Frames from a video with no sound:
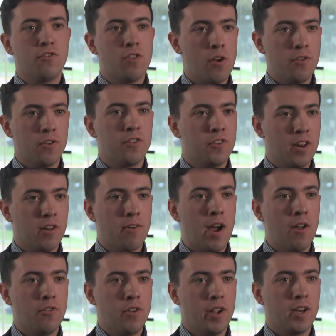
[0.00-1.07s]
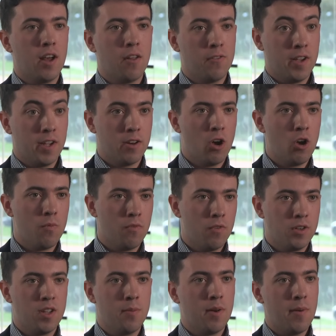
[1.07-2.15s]
Don't just sit around doing nothing and hope for
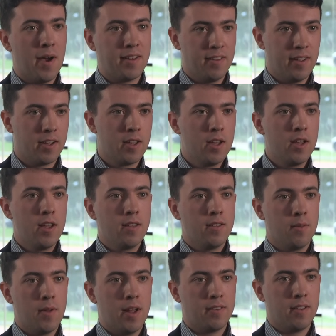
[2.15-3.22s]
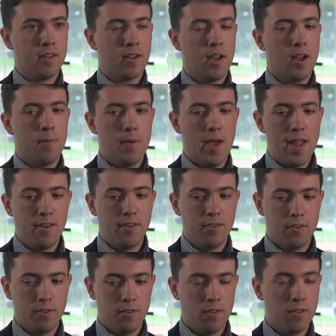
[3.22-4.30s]
a diplomatic end
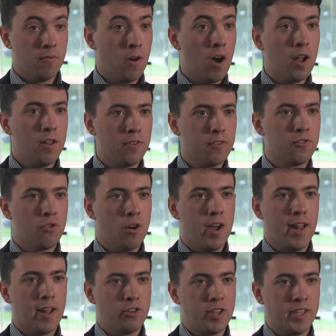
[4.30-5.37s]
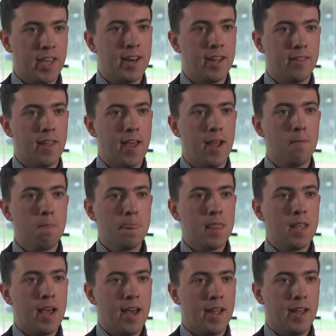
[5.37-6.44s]
to the violence. Try and actually get in there
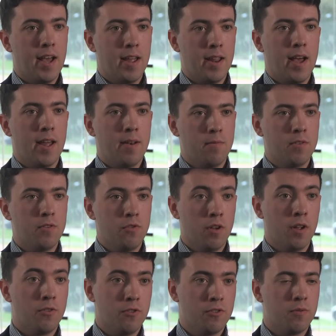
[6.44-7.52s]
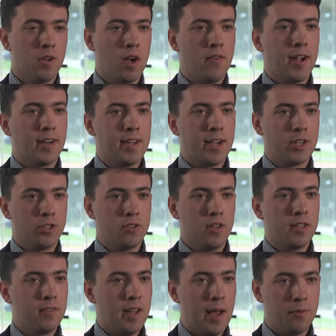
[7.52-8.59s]
and do some direct action. So
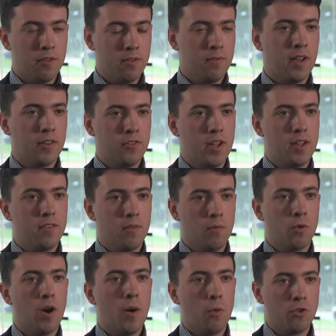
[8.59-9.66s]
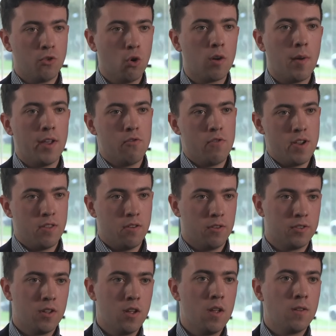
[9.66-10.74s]
that's absolutely fascinating. And we'll talk about your
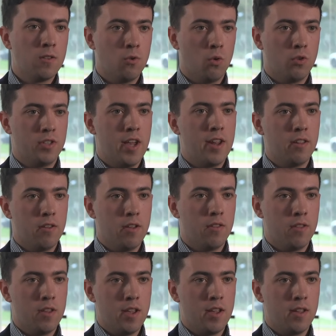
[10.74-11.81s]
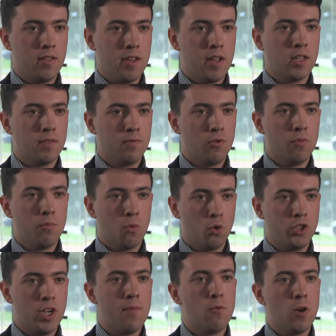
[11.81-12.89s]
ethos towards the end of the interview
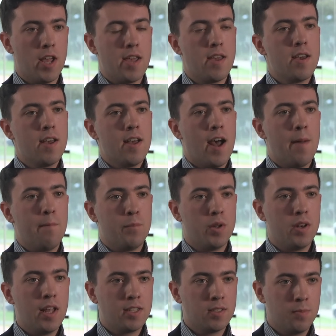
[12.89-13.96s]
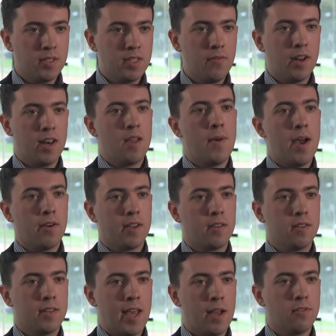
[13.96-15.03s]
more generally. But let's specifically about
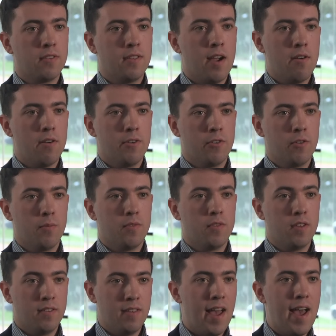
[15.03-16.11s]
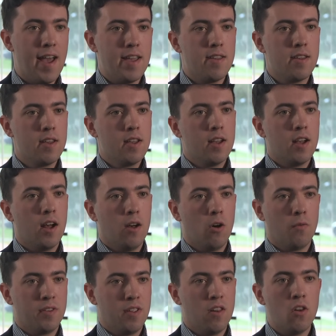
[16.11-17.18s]
counterterrorism today.
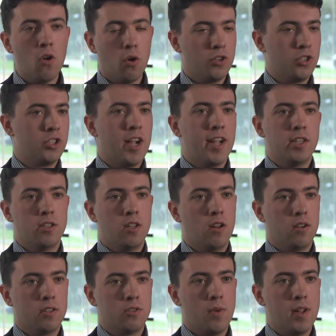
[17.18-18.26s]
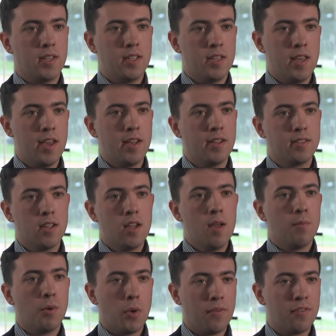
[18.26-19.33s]
Obviously, a lot has changed in the last 20 years,
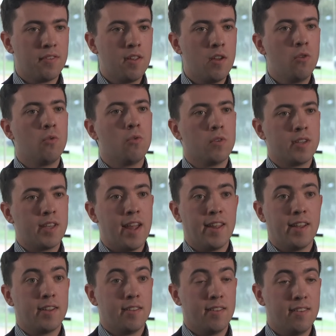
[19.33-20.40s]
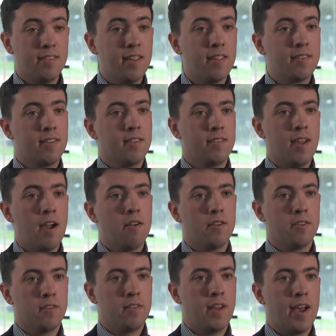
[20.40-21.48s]
but we're still getting consistent
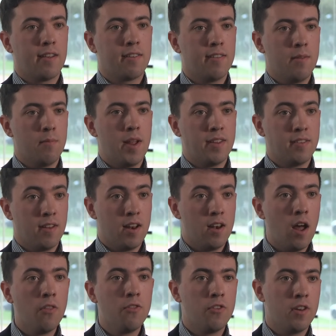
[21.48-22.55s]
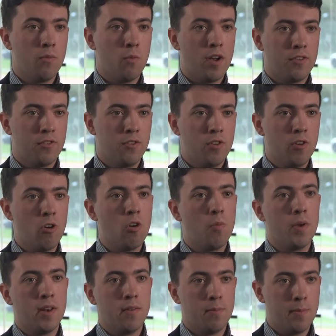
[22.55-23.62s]
terrorist attacks in places like London, in Western
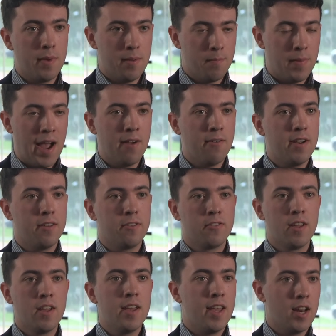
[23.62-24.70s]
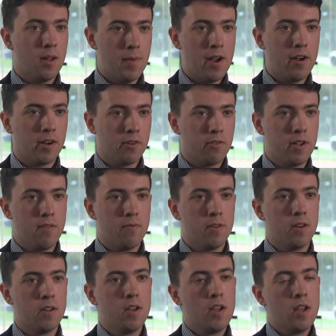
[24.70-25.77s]
Europe, in Paris, in America
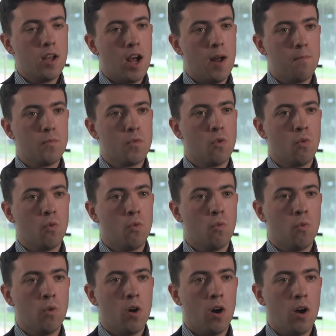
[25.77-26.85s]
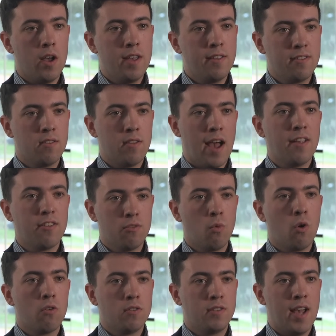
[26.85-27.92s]
even. Has the
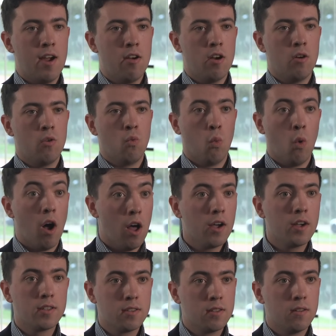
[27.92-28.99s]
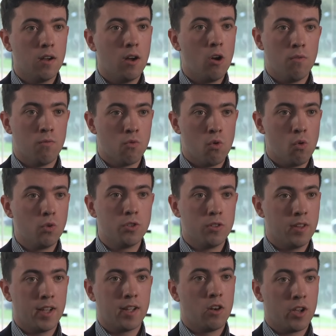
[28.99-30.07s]
war on terror worked overall, do you
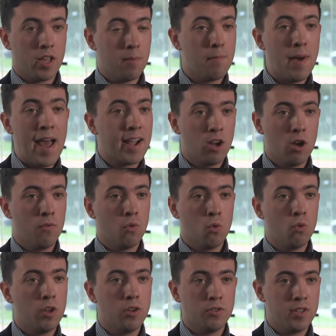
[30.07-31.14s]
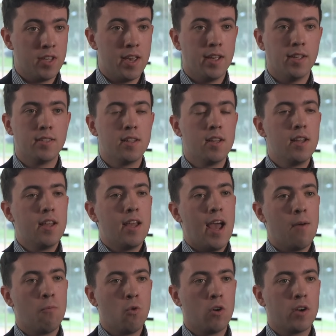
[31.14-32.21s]
think, looking back over all those years?
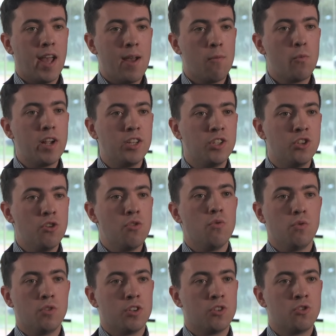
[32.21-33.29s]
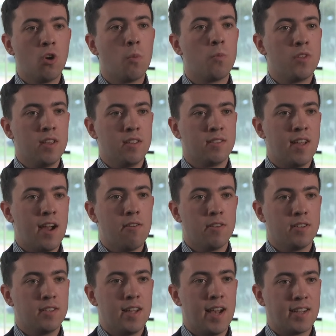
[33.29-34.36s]
And what can we do to stop these
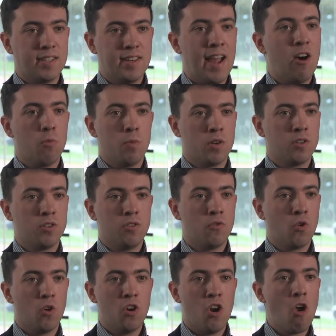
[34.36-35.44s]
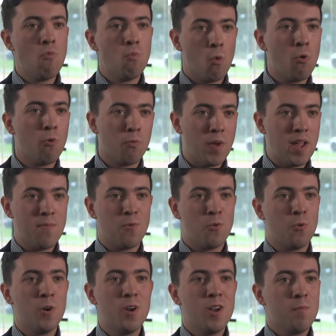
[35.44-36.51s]
terrorist attacks now? Because you've got lone wolf people